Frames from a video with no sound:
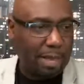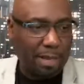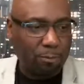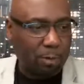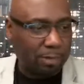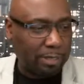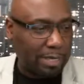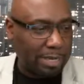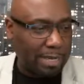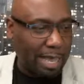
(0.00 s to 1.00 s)
and one
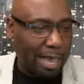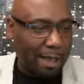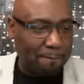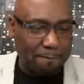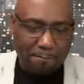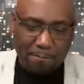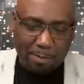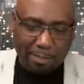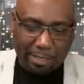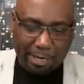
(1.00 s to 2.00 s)
um,
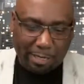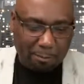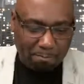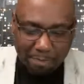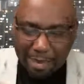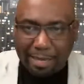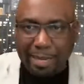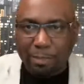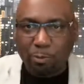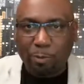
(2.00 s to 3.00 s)
see this
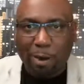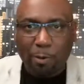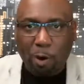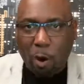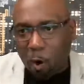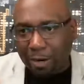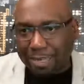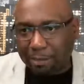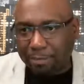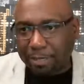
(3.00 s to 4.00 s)
bigness whereby all
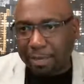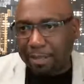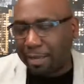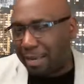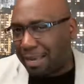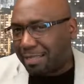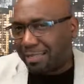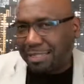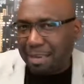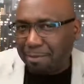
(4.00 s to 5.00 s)
come together.
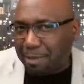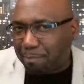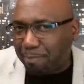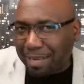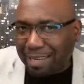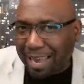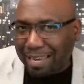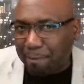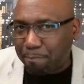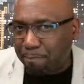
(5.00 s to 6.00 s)
Seems a bit
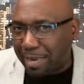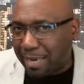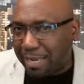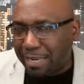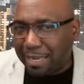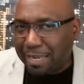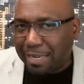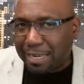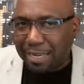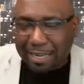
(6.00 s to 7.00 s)
like the big
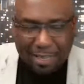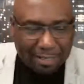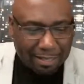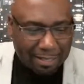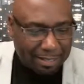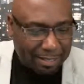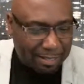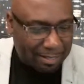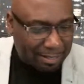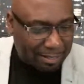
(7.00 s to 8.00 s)

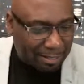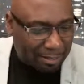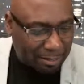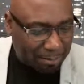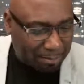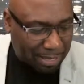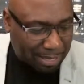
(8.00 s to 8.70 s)
the